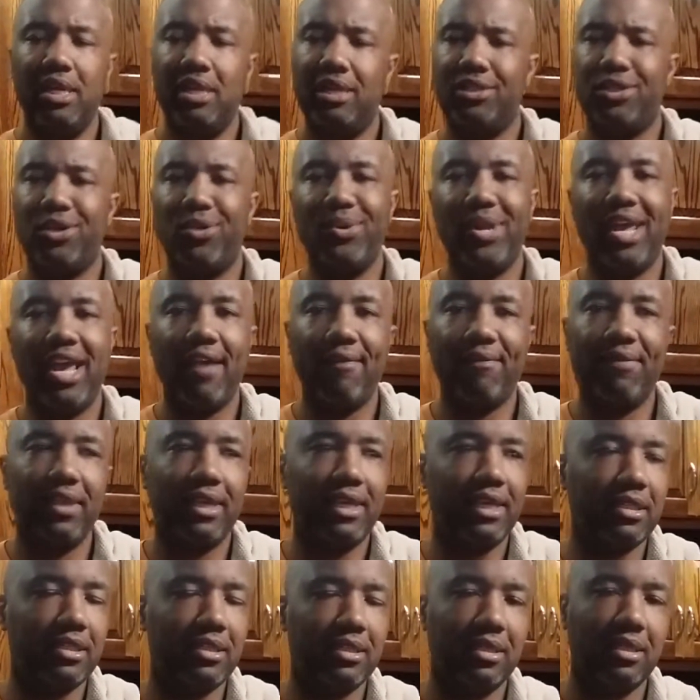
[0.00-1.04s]
Don't have to
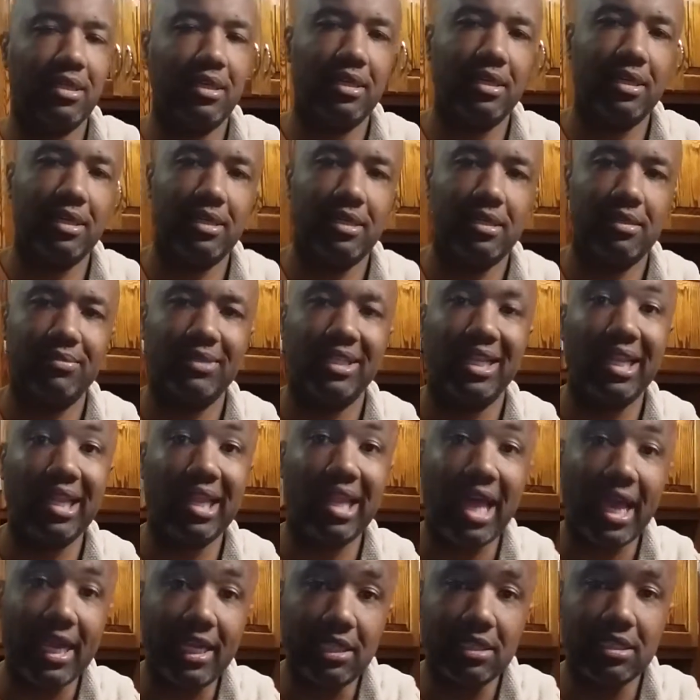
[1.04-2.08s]
get the
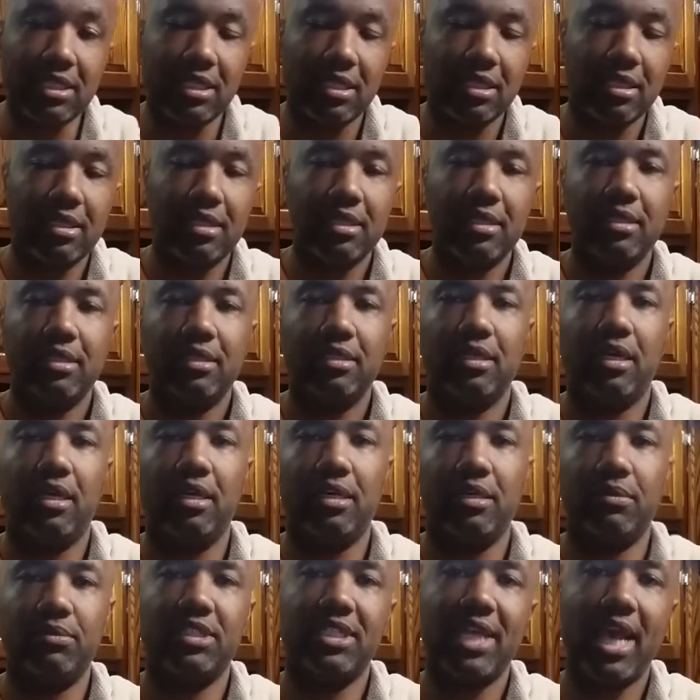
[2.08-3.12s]
light
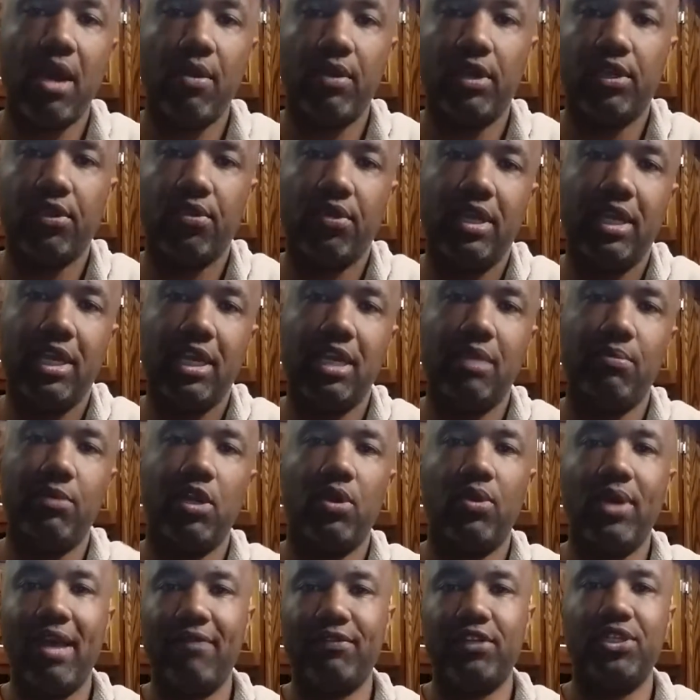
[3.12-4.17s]
sour cream. You
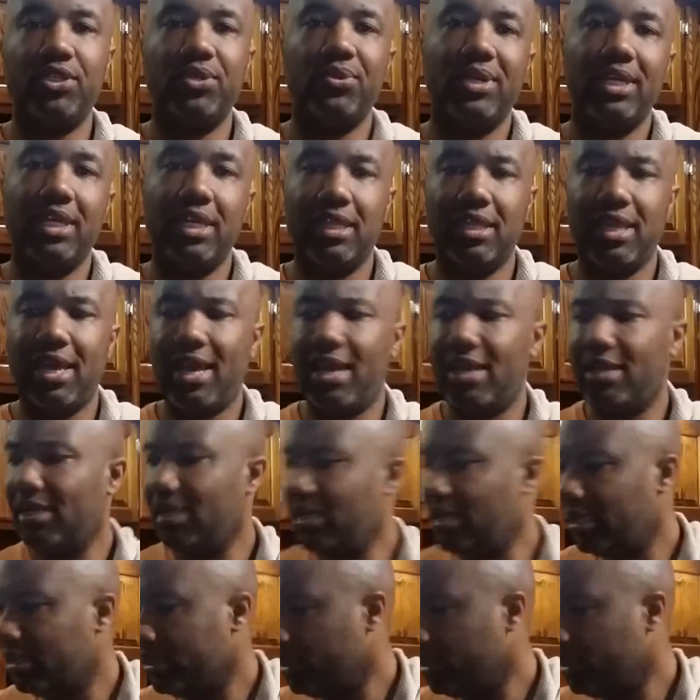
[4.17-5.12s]
don't have to do any of that.